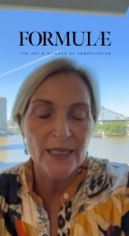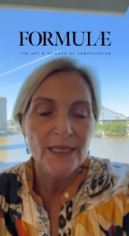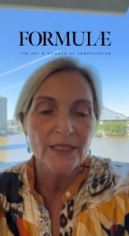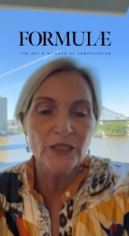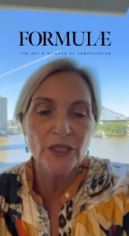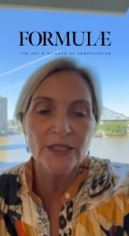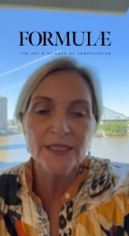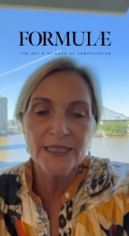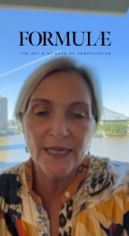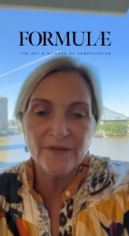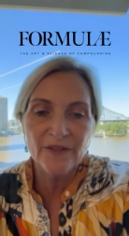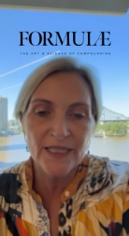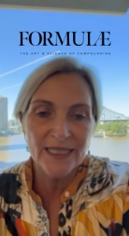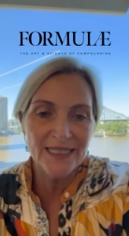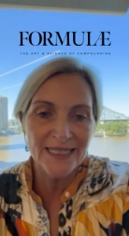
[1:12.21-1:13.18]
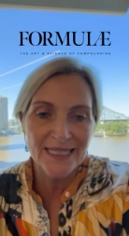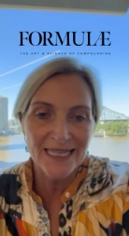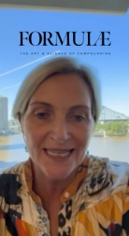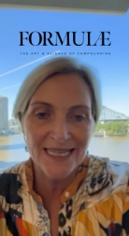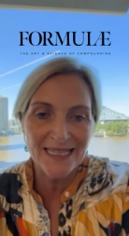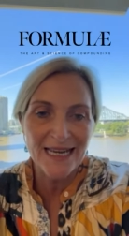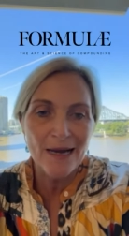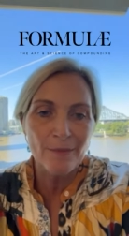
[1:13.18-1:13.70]
So definitely
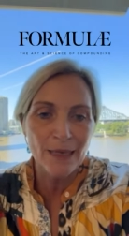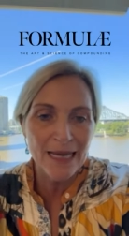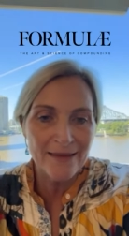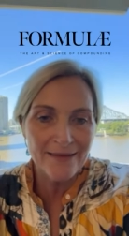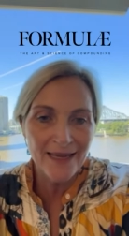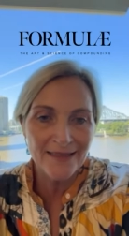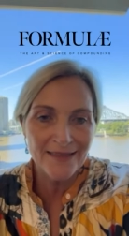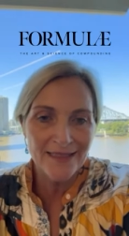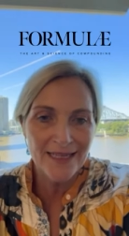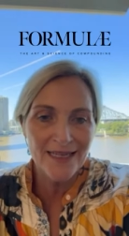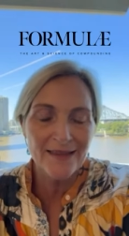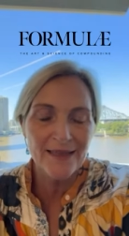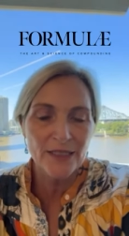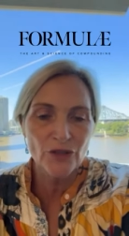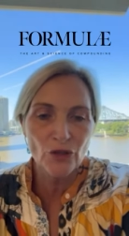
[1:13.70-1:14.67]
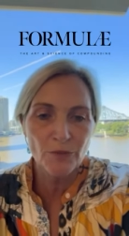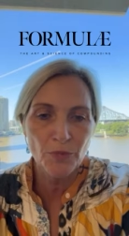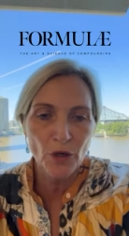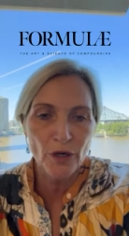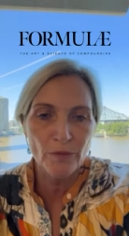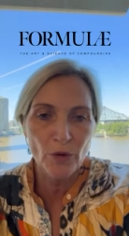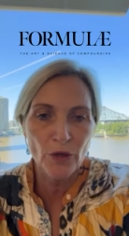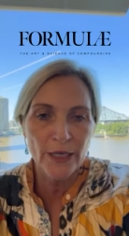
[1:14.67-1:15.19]
seed, plant that seed, and that's your
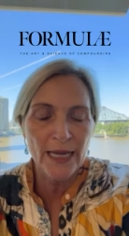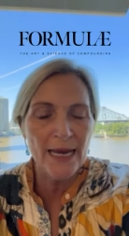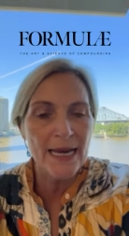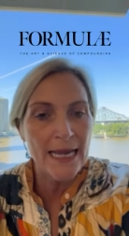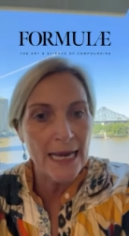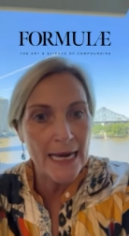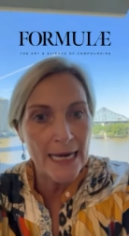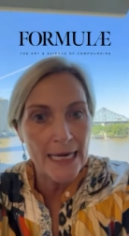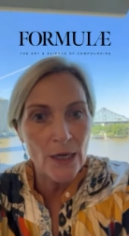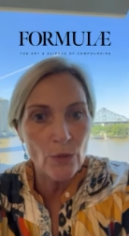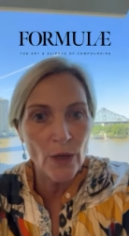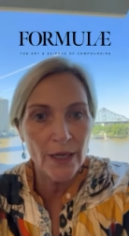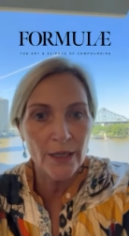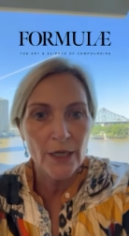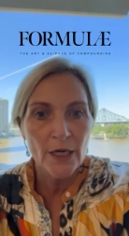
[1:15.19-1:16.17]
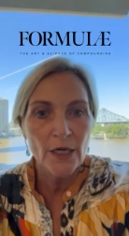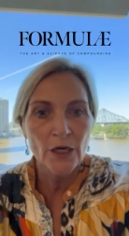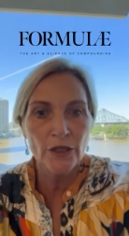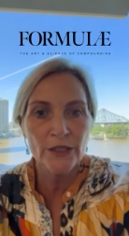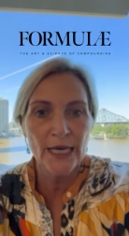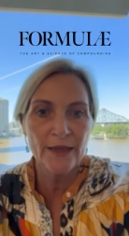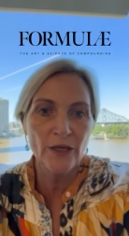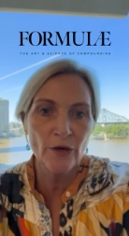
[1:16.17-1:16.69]
probiotic. And anyone who's
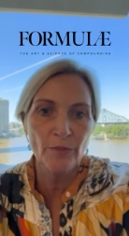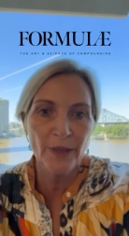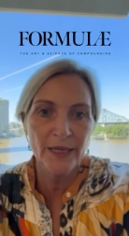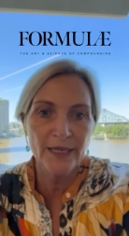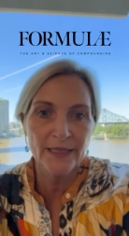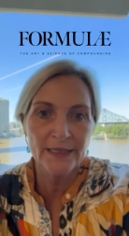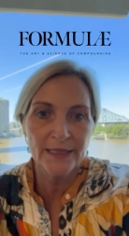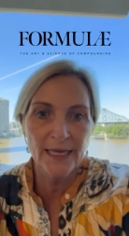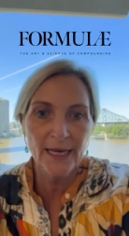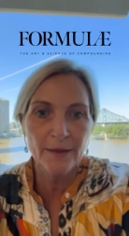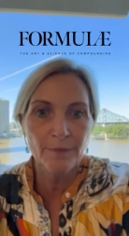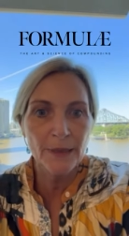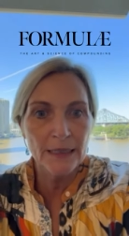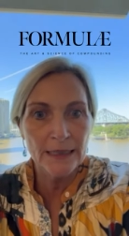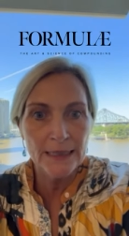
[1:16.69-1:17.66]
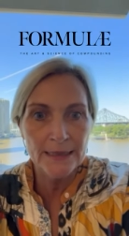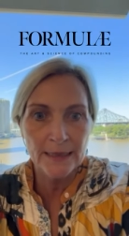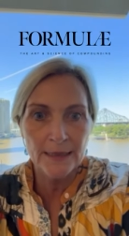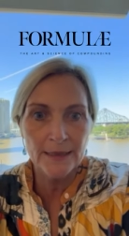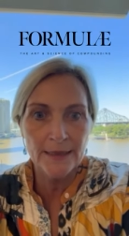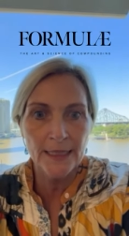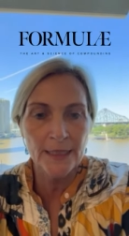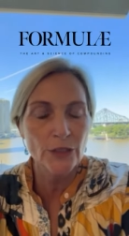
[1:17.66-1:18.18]
had their appendix out, please
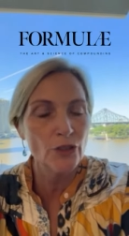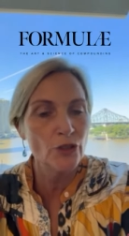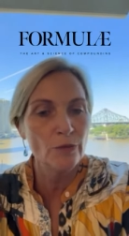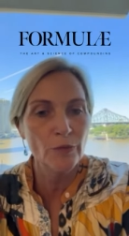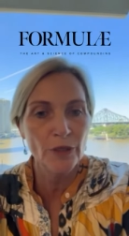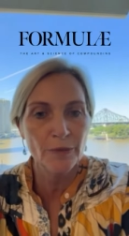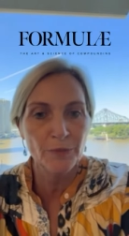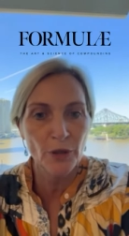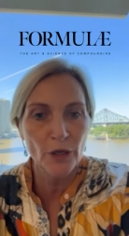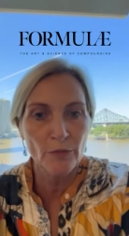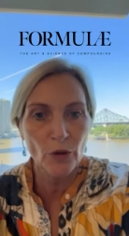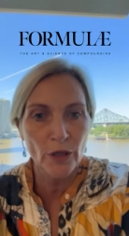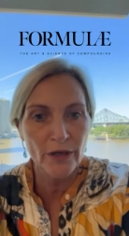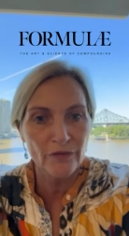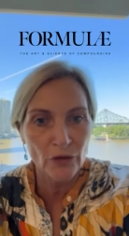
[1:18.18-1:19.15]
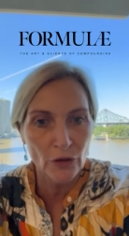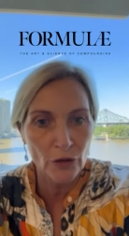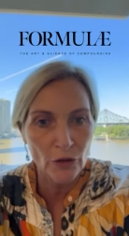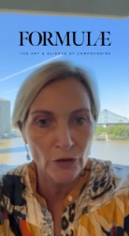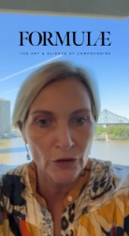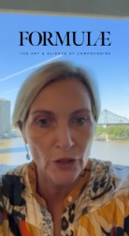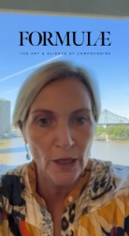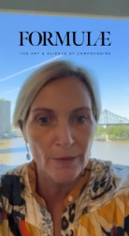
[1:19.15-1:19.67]
understand you should be on a probiotic for a
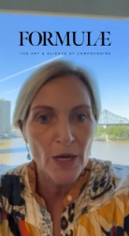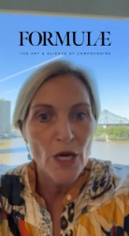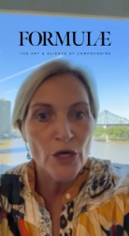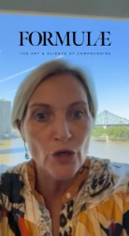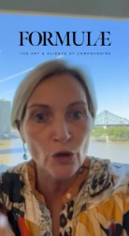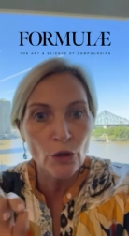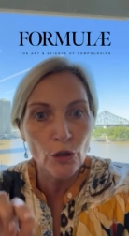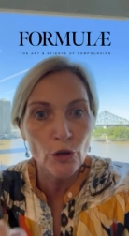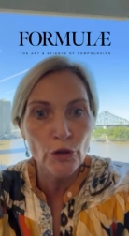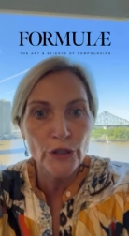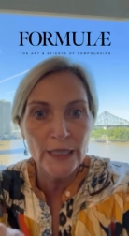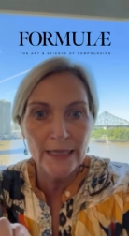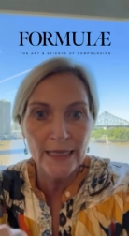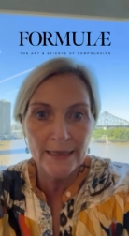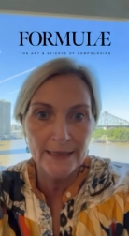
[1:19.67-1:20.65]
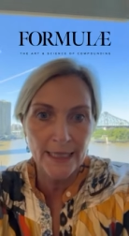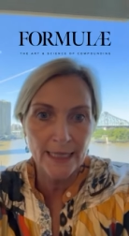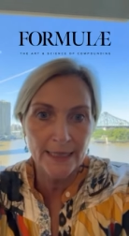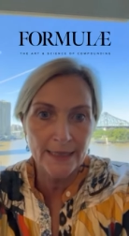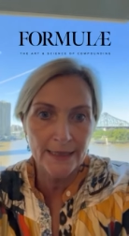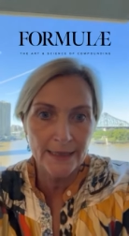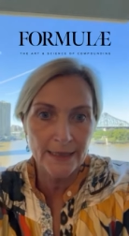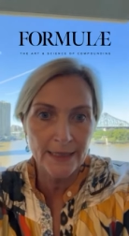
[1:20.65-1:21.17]
long time. You're losing that daily
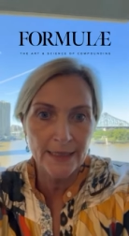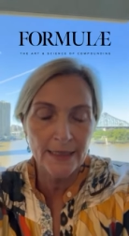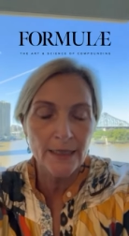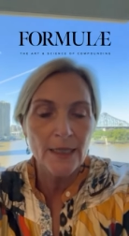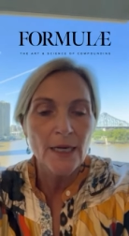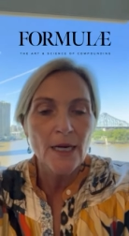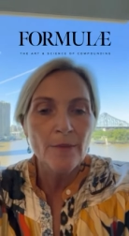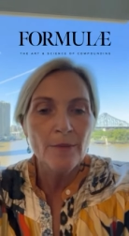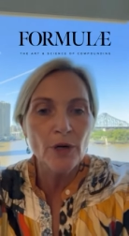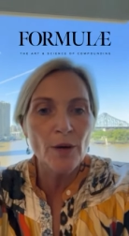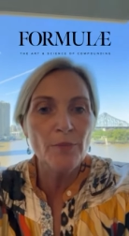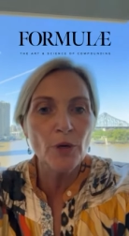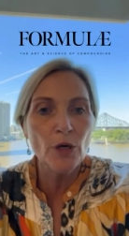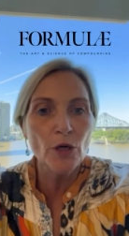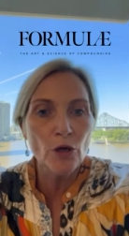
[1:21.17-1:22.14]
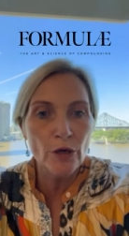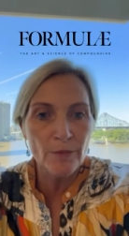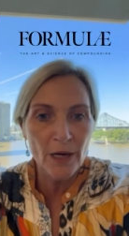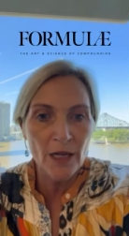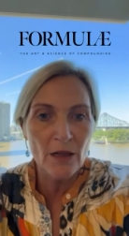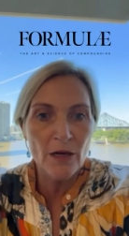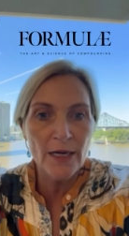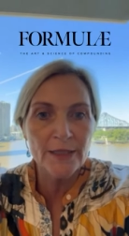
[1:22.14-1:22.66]
seed. But I put a lot of my
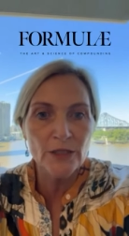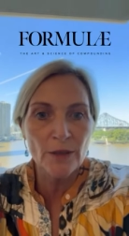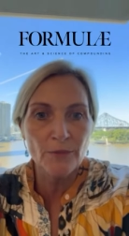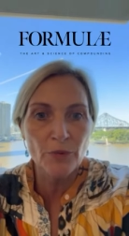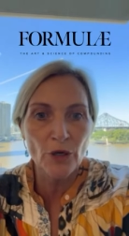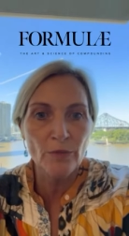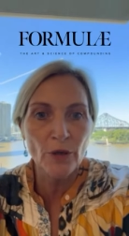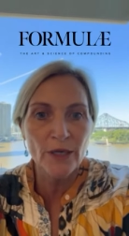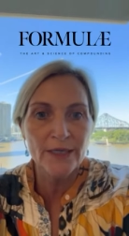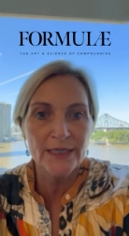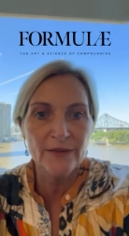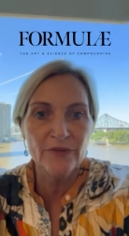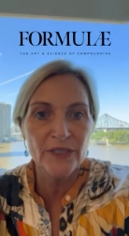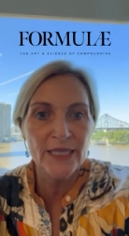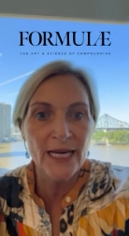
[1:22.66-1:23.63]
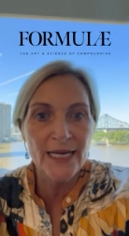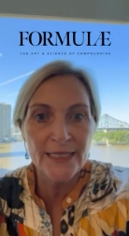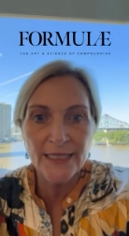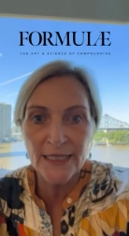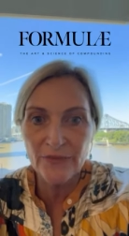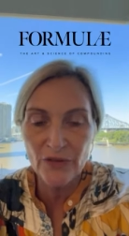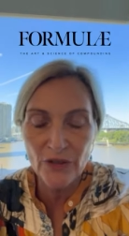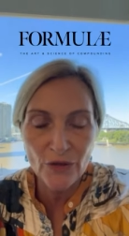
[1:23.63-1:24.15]
clients on probiotics every day
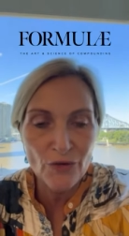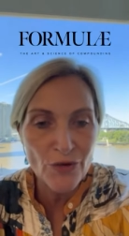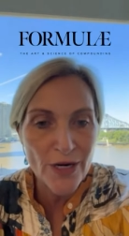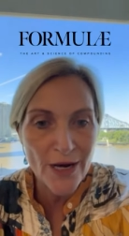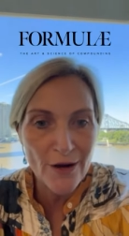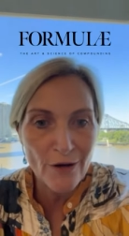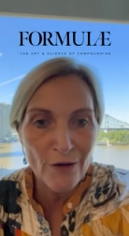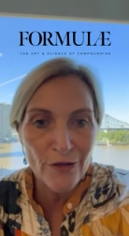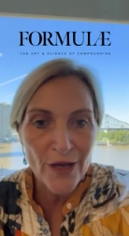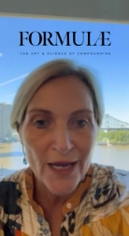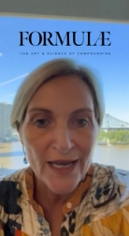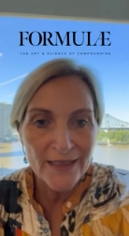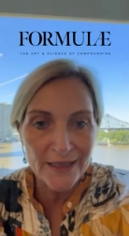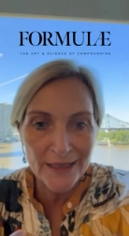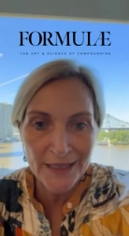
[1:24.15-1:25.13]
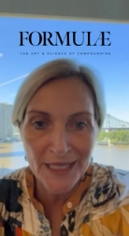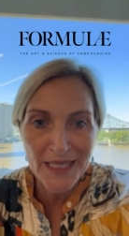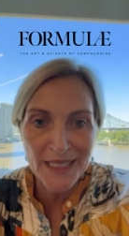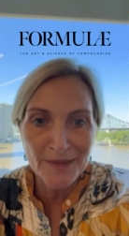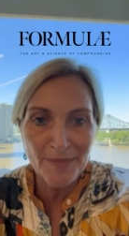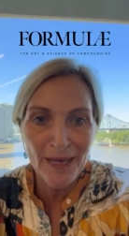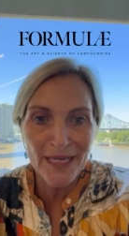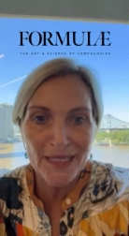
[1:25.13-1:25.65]
just for good health, disease
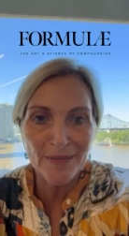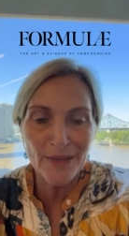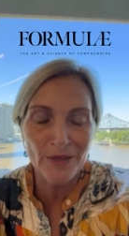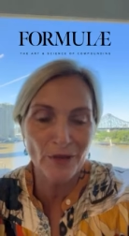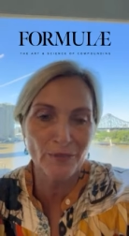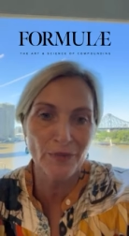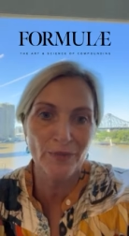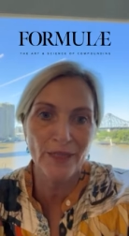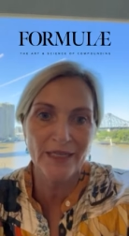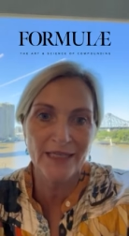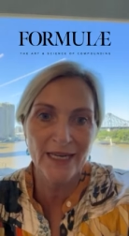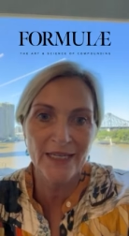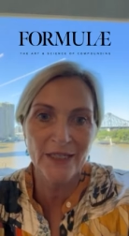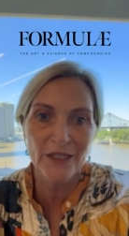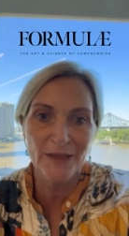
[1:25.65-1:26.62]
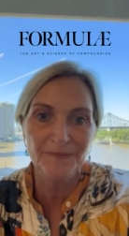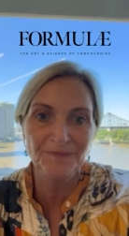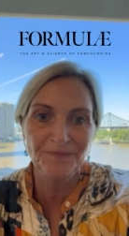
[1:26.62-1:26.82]
management, and optimization.